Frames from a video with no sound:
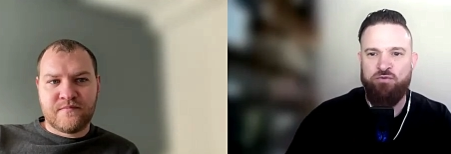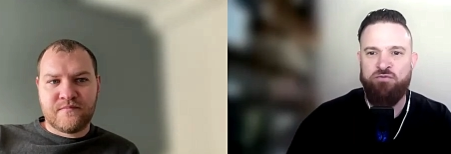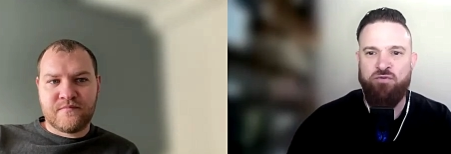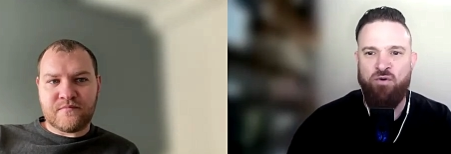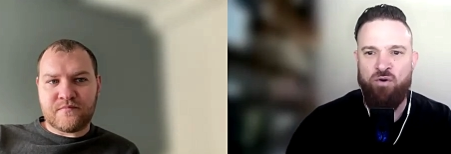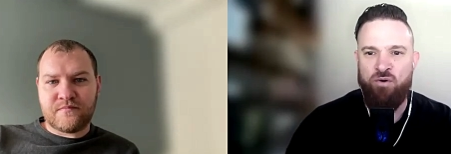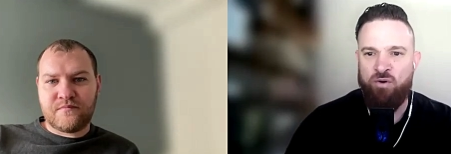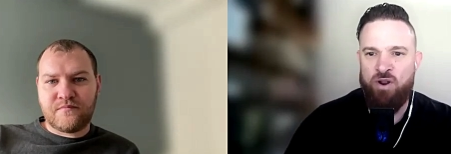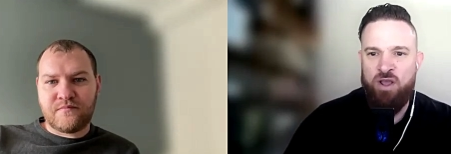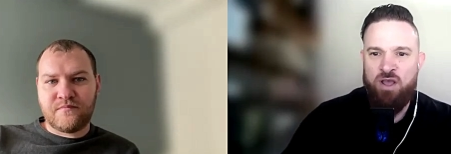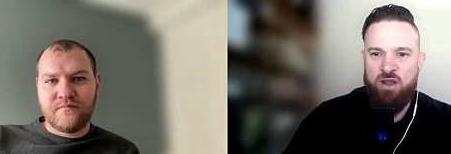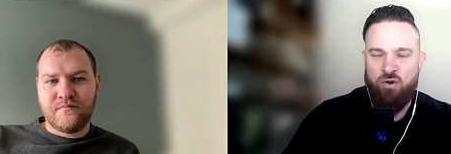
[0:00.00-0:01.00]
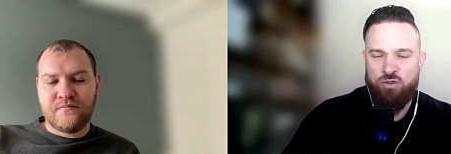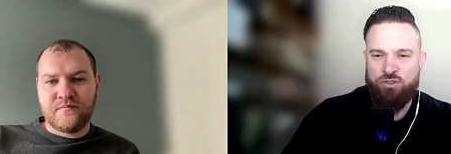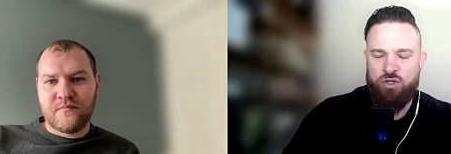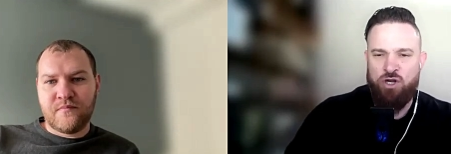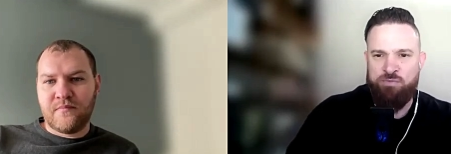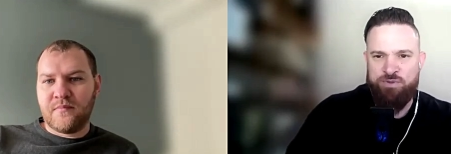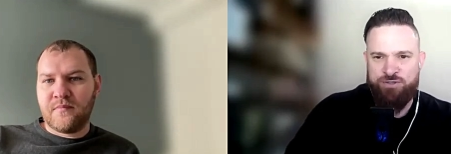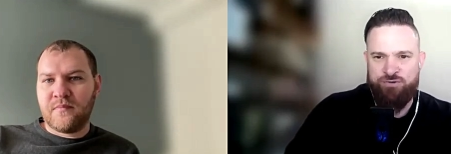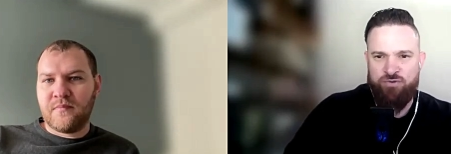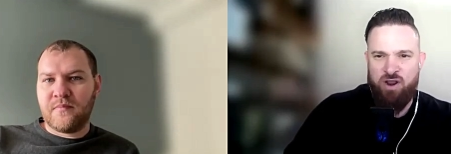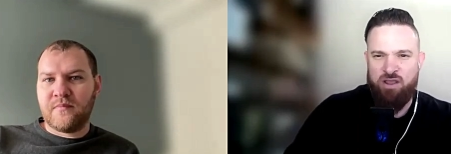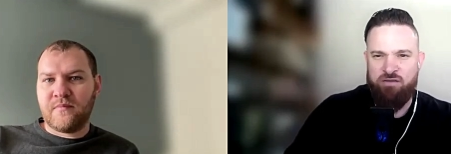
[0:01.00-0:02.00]
Speaker 1: for autonomous
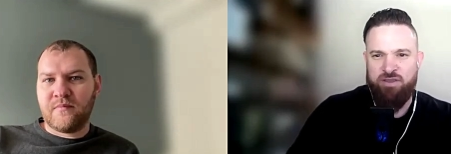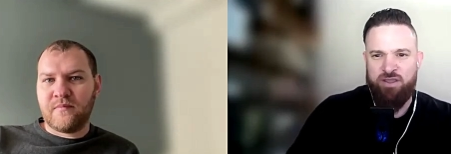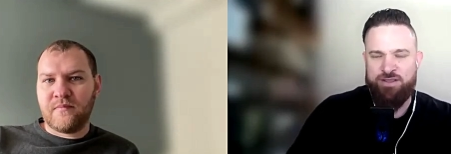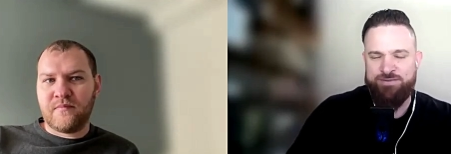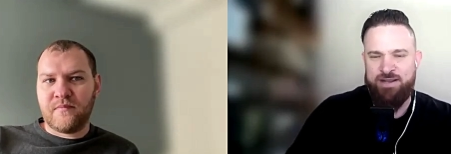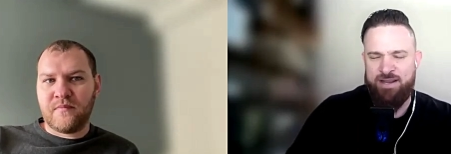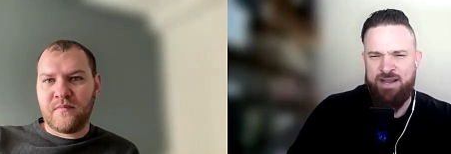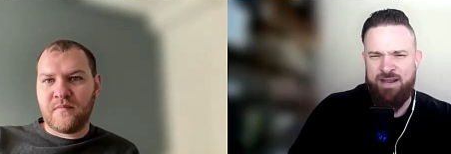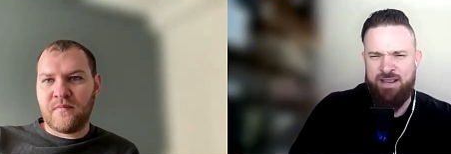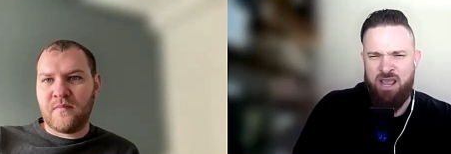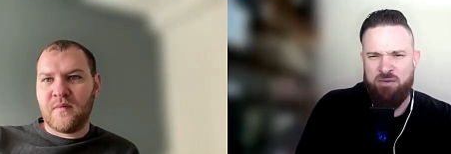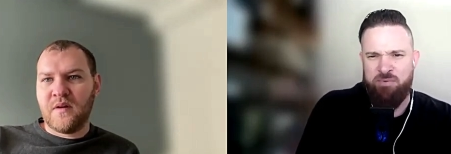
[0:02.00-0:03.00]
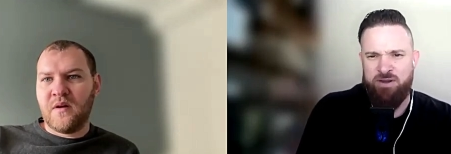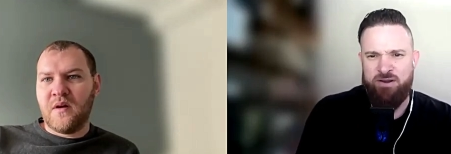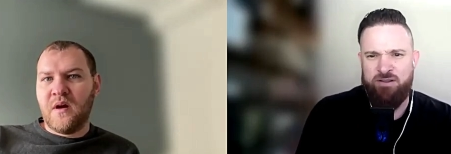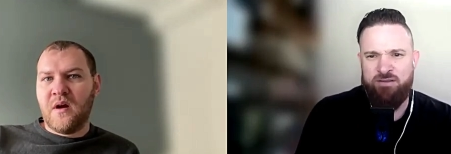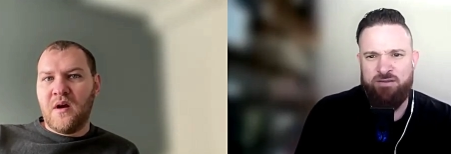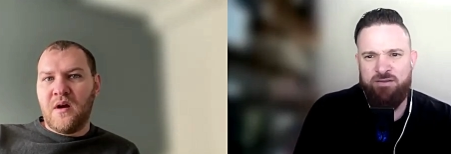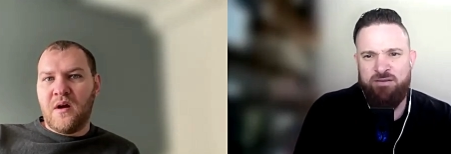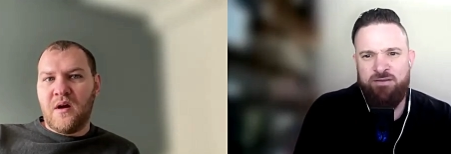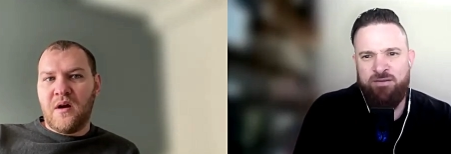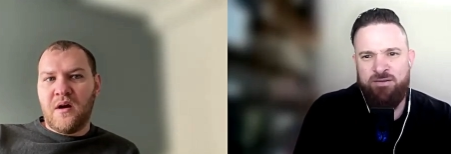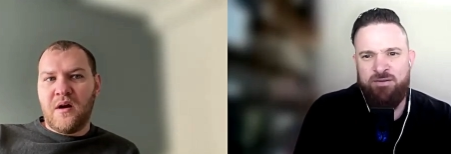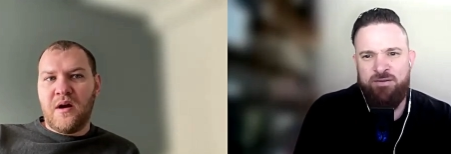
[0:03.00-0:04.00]
driving? Is that in cabin?
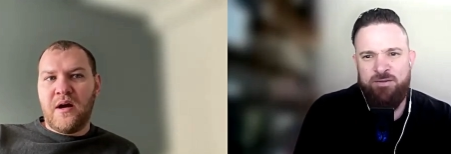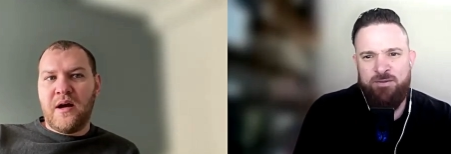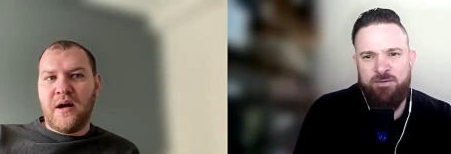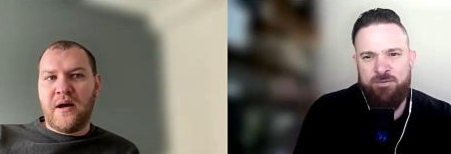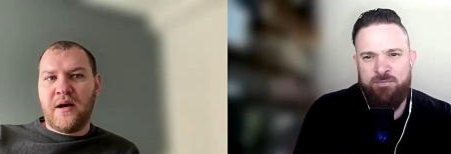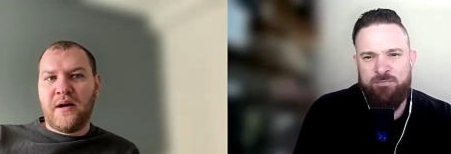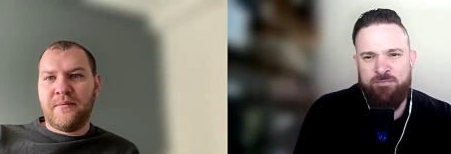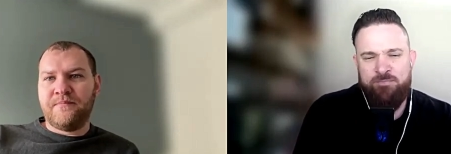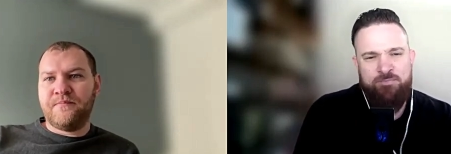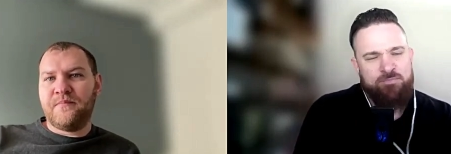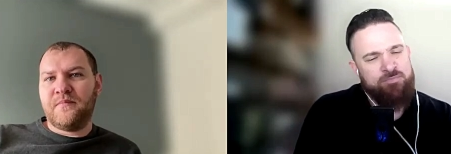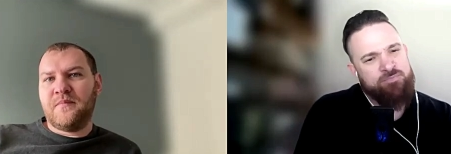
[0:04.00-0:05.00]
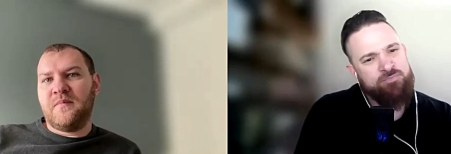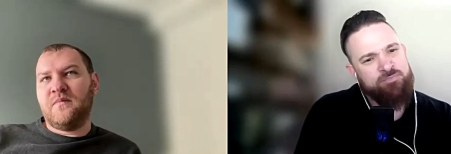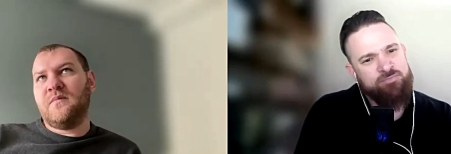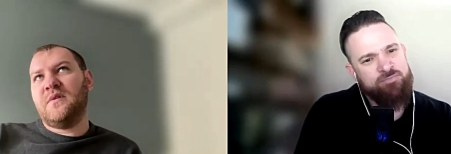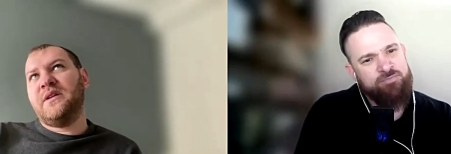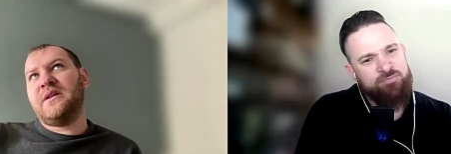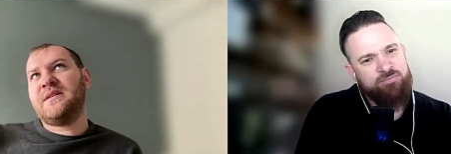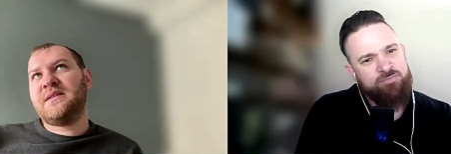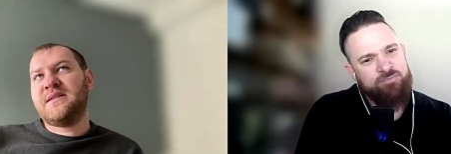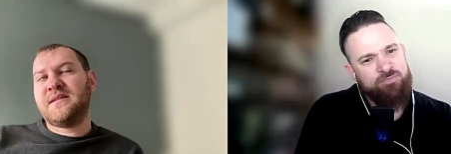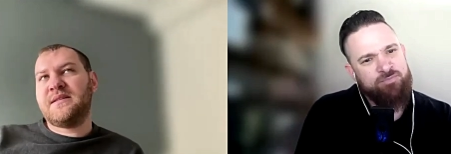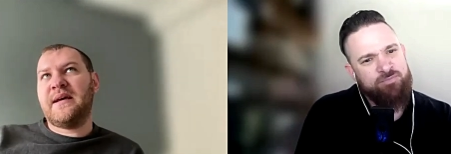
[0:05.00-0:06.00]
Speaker 2: Um, let's
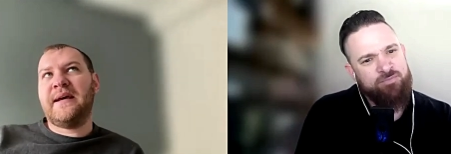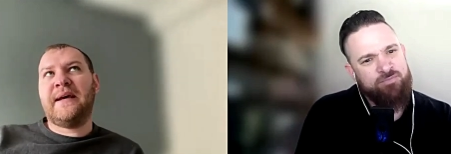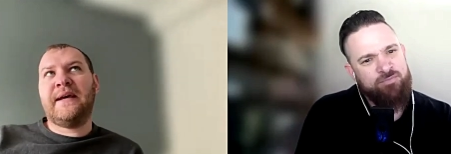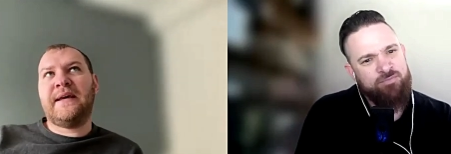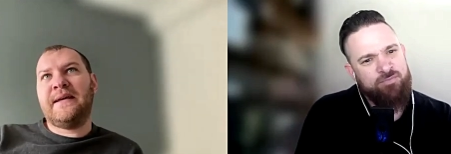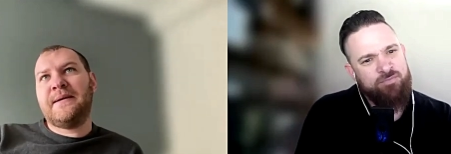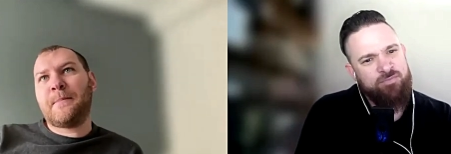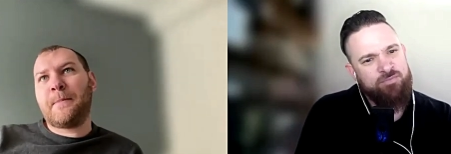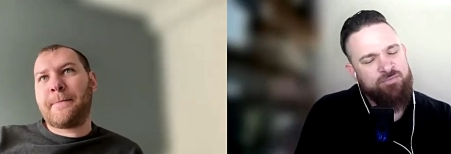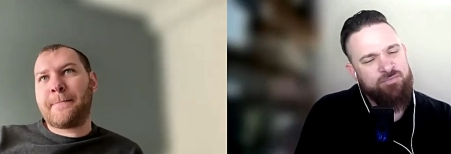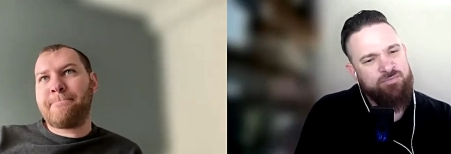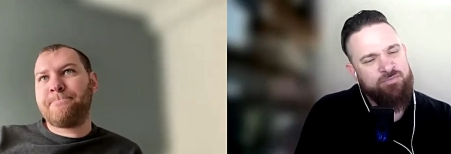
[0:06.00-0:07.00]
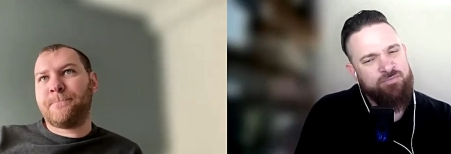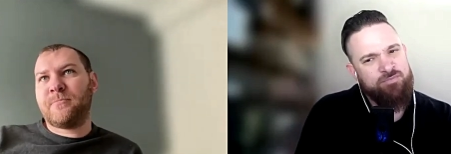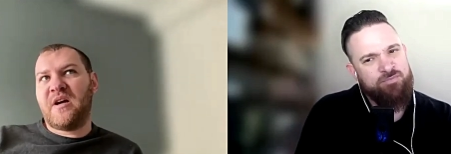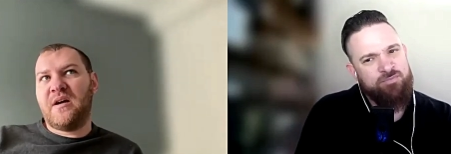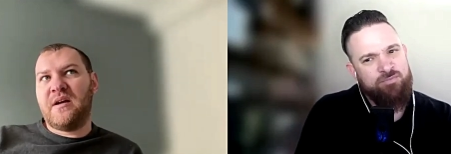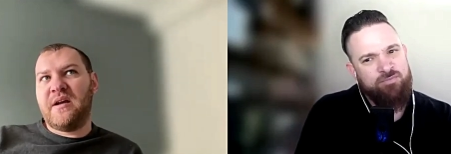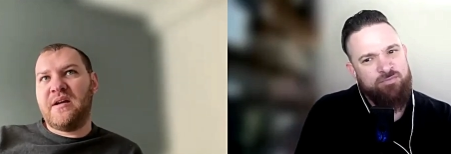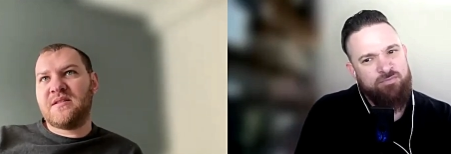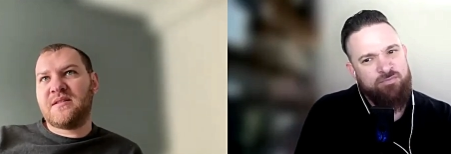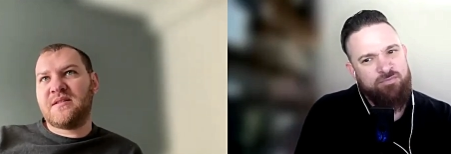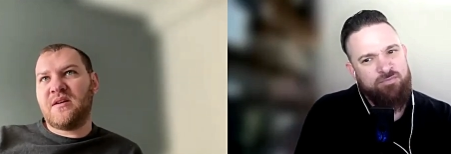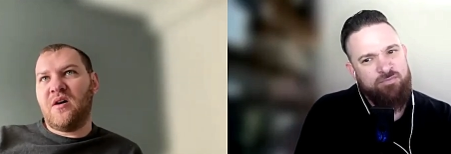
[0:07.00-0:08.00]
say
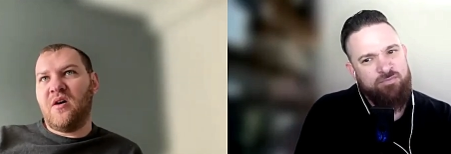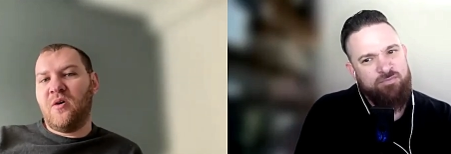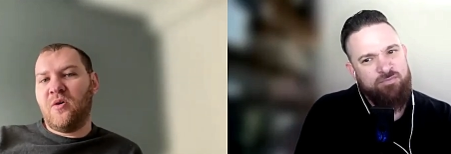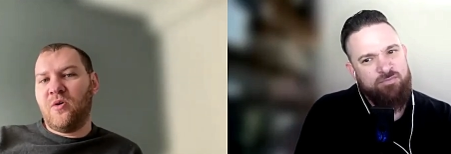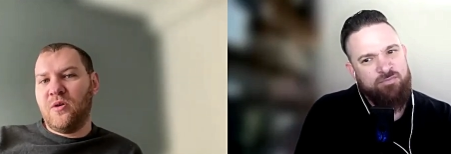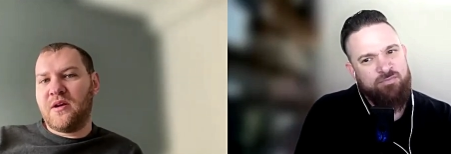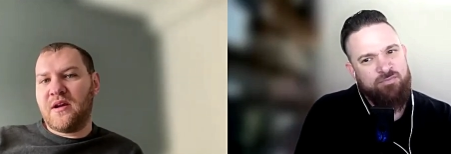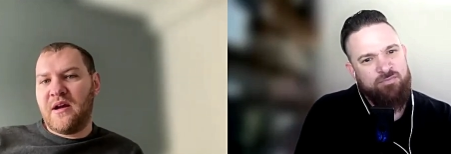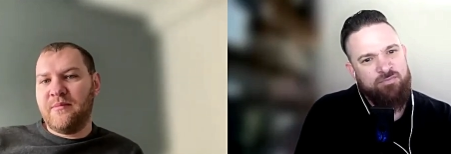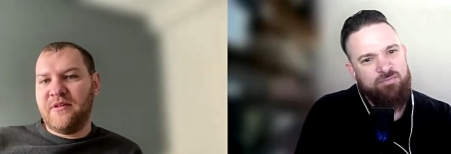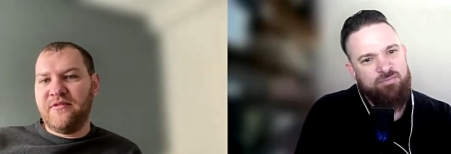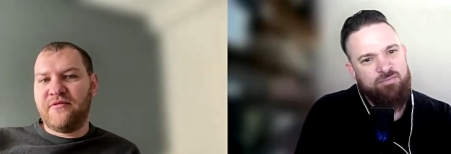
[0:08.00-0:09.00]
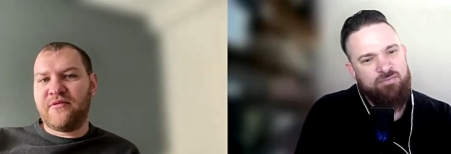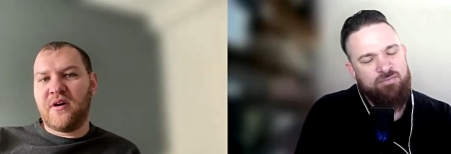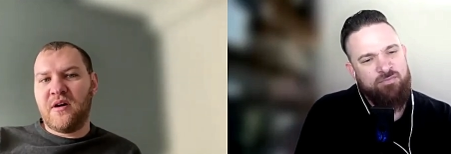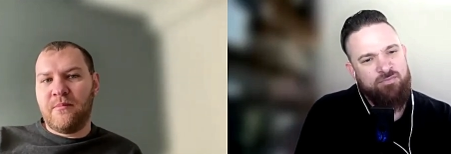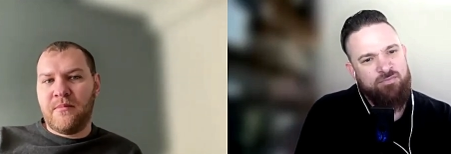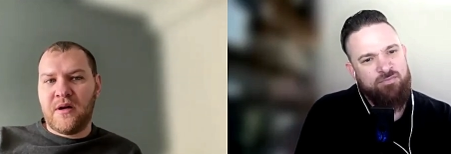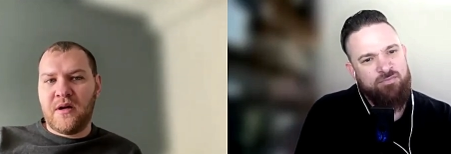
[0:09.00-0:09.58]
it's all coming from